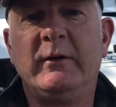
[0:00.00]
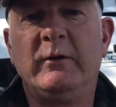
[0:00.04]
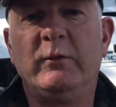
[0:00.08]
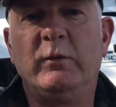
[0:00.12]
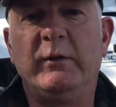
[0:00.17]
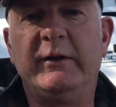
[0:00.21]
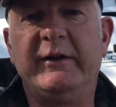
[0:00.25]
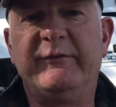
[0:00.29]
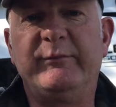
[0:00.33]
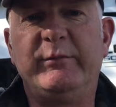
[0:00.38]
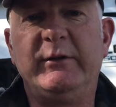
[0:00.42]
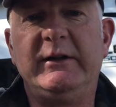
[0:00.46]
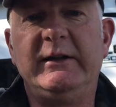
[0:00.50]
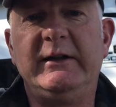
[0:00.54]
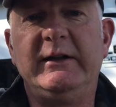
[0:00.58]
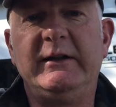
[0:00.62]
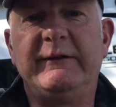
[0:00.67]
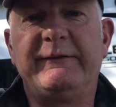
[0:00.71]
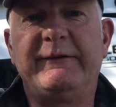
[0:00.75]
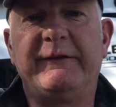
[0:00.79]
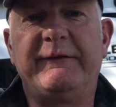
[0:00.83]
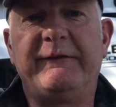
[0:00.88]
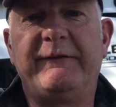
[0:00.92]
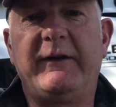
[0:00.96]
We have been
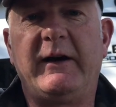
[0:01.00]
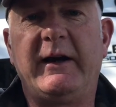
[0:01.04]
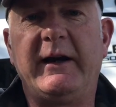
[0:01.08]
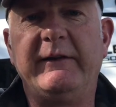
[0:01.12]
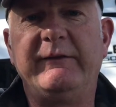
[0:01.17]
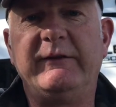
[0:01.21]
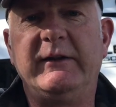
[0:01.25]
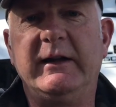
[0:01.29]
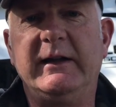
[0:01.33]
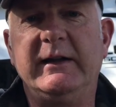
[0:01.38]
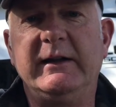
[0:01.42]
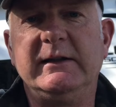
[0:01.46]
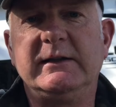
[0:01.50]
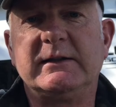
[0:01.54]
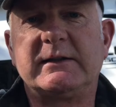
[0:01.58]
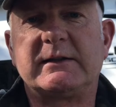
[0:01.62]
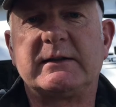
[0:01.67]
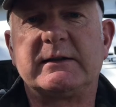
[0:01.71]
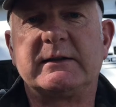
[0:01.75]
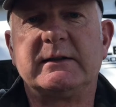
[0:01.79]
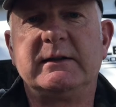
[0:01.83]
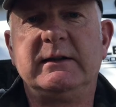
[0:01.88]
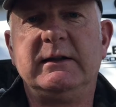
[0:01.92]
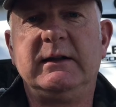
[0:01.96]
here for five
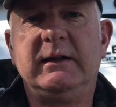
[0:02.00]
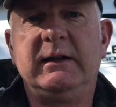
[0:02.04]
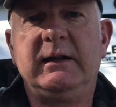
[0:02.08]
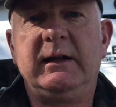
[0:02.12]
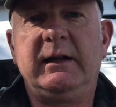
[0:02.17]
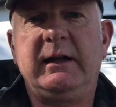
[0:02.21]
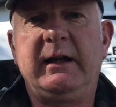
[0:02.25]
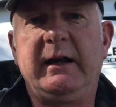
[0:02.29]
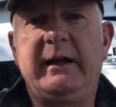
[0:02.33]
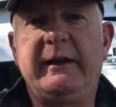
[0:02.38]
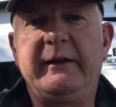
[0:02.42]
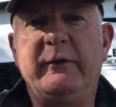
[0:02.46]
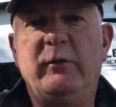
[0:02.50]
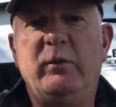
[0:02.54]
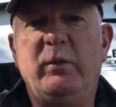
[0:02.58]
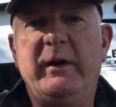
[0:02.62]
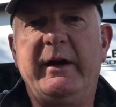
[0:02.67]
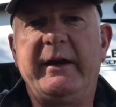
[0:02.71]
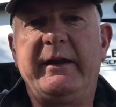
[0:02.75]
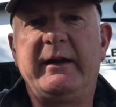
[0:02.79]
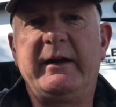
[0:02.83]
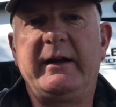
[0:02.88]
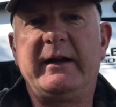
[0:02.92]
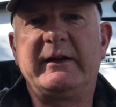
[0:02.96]
days and the
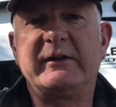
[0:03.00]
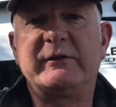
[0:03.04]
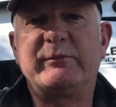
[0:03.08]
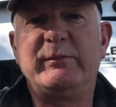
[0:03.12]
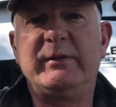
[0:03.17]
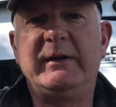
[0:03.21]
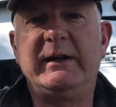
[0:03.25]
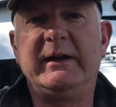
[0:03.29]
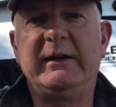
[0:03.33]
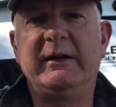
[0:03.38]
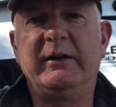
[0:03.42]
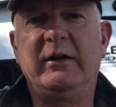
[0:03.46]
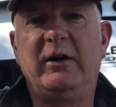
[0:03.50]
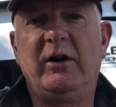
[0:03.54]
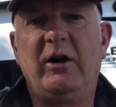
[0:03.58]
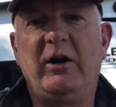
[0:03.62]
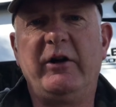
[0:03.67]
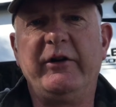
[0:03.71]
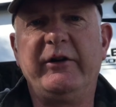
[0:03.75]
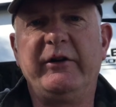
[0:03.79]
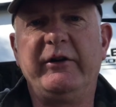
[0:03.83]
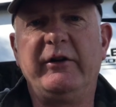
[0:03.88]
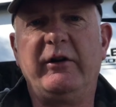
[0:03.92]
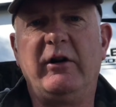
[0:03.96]
weather has been
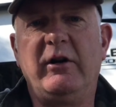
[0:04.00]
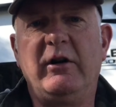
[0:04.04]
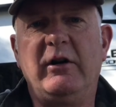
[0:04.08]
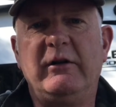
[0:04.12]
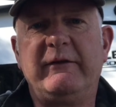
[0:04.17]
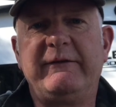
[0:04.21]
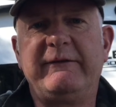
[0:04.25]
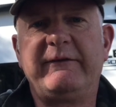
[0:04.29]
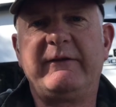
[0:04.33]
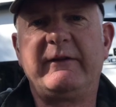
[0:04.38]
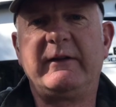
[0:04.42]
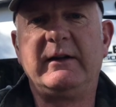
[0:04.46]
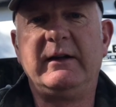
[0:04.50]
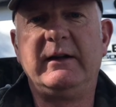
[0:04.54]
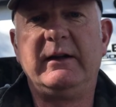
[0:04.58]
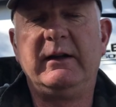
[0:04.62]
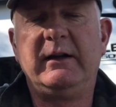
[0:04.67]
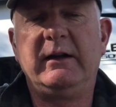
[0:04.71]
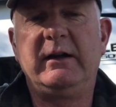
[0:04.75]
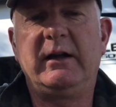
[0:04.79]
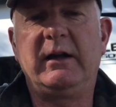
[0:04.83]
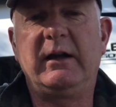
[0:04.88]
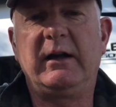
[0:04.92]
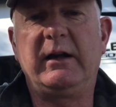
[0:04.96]
on and off.
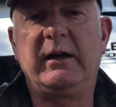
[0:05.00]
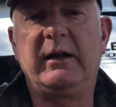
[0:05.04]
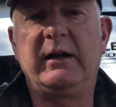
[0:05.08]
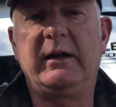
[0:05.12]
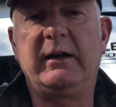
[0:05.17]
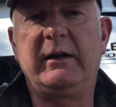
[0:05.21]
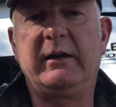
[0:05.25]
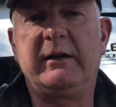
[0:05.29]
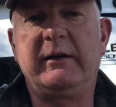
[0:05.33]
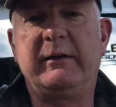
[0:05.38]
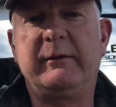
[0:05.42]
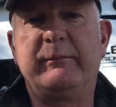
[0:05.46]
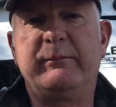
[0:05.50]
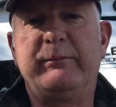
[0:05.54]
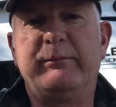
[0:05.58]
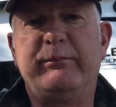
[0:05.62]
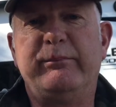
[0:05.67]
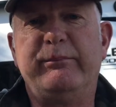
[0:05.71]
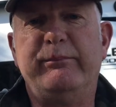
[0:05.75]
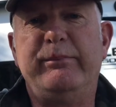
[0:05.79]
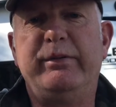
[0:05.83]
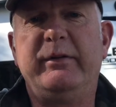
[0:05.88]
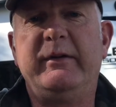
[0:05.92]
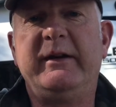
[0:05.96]
Uh,
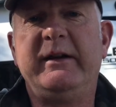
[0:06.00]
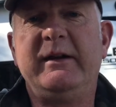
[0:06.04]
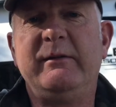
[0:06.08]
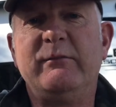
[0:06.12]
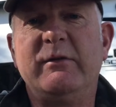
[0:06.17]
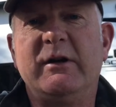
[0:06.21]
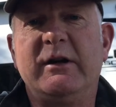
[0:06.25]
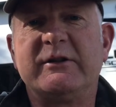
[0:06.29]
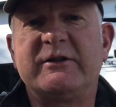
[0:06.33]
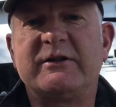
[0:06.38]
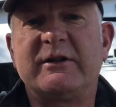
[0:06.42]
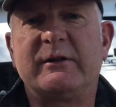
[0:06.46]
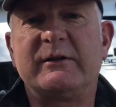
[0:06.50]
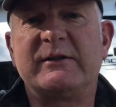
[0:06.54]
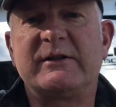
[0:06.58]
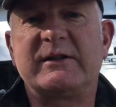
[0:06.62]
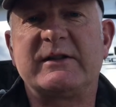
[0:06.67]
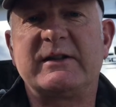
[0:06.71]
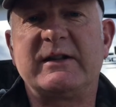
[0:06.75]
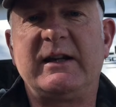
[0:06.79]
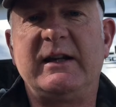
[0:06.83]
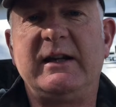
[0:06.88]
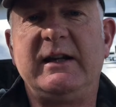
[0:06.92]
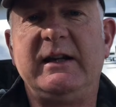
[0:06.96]
pretty much, I would
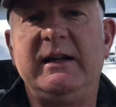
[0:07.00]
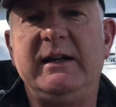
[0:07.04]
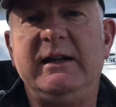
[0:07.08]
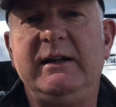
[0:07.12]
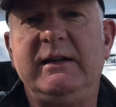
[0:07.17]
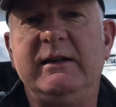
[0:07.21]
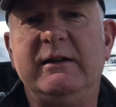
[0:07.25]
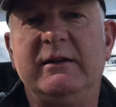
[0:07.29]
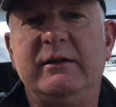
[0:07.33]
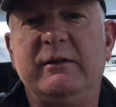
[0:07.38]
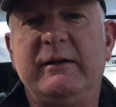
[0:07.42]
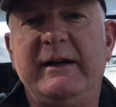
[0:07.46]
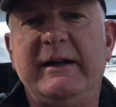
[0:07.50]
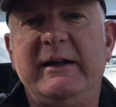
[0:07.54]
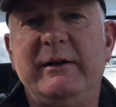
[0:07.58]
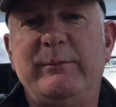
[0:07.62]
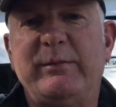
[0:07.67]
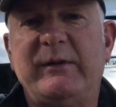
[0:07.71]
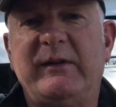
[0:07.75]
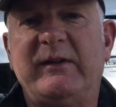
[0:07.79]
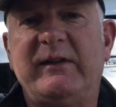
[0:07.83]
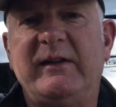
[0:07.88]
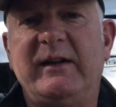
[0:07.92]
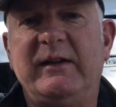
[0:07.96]
say, you know,
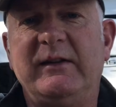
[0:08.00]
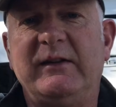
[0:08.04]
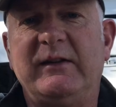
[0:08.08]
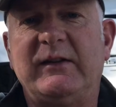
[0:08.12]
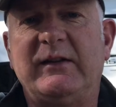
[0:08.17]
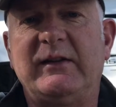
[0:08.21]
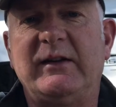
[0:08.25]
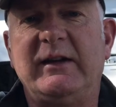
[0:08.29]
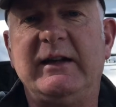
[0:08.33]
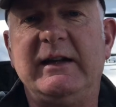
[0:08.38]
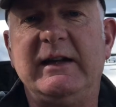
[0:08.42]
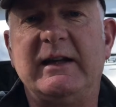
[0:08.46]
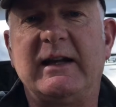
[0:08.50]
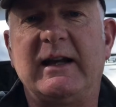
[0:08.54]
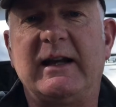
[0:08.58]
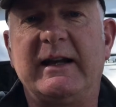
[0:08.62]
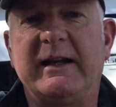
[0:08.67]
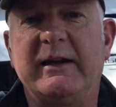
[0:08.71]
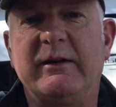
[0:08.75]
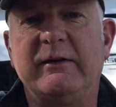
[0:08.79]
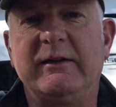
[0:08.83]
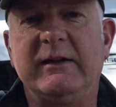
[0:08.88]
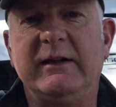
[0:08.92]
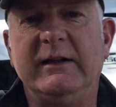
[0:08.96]
80% sunny,
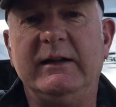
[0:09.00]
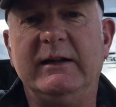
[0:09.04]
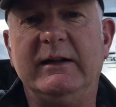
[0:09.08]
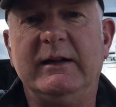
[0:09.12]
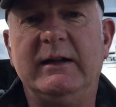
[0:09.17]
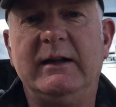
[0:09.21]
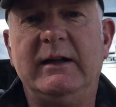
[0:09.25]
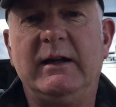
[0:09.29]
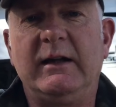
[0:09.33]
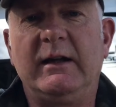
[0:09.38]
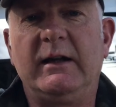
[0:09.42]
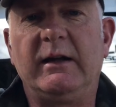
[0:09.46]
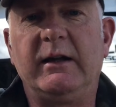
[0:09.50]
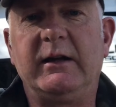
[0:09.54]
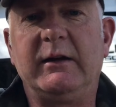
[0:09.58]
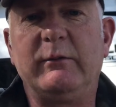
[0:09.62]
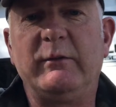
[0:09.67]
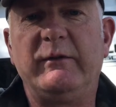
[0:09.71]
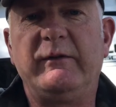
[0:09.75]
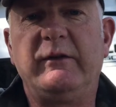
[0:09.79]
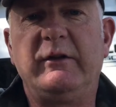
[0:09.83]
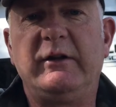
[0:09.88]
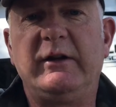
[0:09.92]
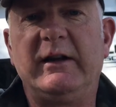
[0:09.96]
cloudy. Uh,
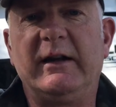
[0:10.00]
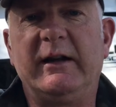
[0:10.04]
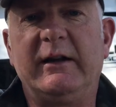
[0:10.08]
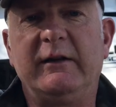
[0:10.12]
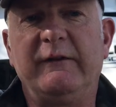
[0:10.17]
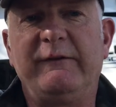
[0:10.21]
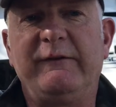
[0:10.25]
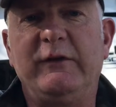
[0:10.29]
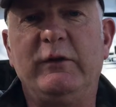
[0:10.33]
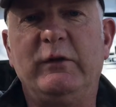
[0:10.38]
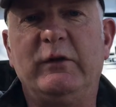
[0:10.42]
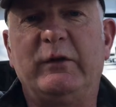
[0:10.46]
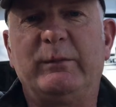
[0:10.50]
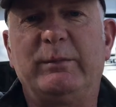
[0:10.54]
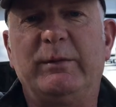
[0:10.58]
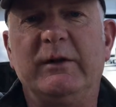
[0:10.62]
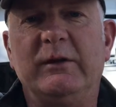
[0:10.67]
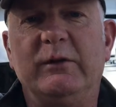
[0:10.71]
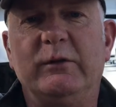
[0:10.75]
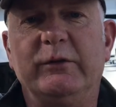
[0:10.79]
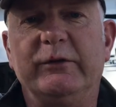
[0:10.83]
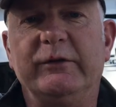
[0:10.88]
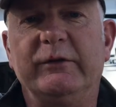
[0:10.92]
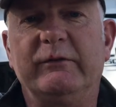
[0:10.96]
we've only had a few
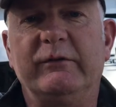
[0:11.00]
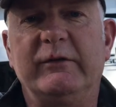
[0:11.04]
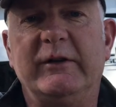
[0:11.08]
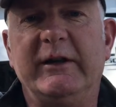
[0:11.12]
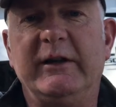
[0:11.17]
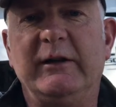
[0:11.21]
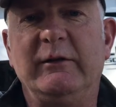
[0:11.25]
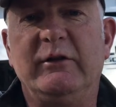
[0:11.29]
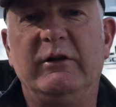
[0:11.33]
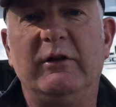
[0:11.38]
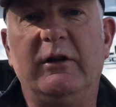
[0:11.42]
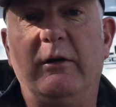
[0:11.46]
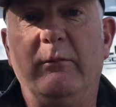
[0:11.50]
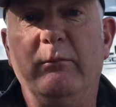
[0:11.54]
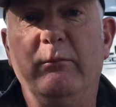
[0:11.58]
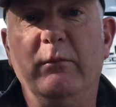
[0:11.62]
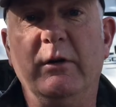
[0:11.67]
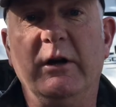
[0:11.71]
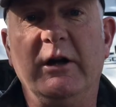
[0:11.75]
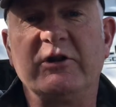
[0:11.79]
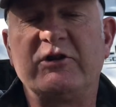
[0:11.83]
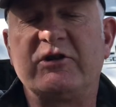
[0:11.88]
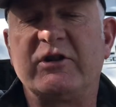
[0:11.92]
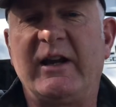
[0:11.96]
sprinkles of rain, not
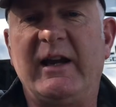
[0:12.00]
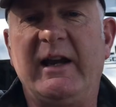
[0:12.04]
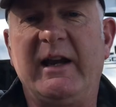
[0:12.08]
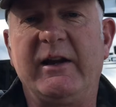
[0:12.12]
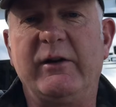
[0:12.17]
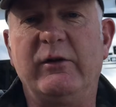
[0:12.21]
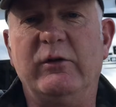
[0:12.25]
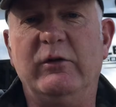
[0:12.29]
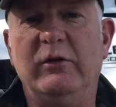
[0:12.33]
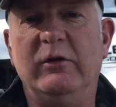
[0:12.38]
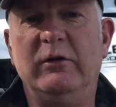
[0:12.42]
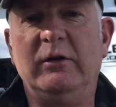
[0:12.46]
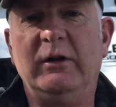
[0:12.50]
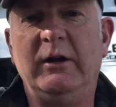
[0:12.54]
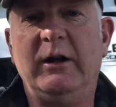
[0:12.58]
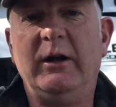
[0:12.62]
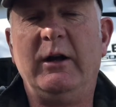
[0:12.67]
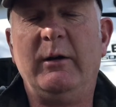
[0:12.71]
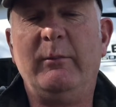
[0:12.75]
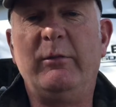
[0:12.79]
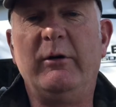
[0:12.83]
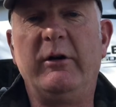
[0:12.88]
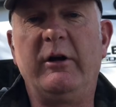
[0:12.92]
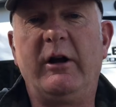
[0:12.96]
much at all,
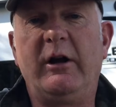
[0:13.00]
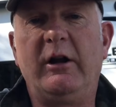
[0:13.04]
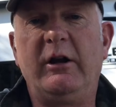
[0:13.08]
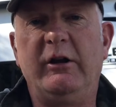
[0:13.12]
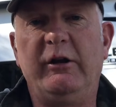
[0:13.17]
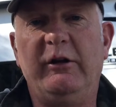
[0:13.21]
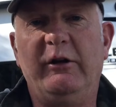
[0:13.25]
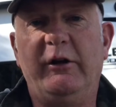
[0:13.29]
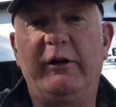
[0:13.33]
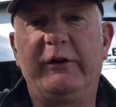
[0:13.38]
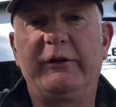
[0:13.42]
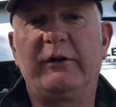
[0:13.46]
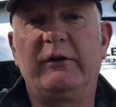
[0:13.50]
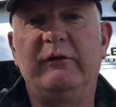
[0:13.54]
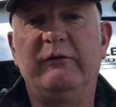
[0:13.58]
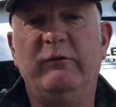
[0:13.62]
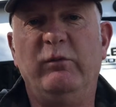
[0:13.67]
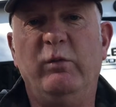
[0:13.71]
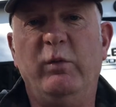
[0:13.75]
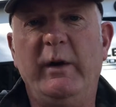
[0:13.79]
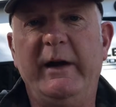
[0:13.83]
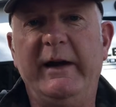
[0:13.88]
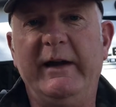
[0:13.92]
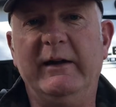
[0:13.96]
but a lot
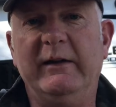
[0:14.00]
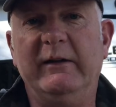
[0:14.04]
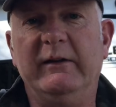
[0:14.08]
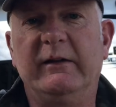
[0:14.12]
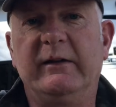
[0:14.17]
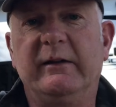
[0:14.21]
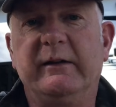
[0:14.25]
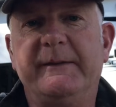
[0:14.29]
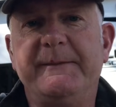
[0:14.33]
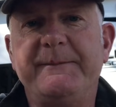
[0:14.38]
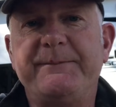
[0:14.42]
of wind.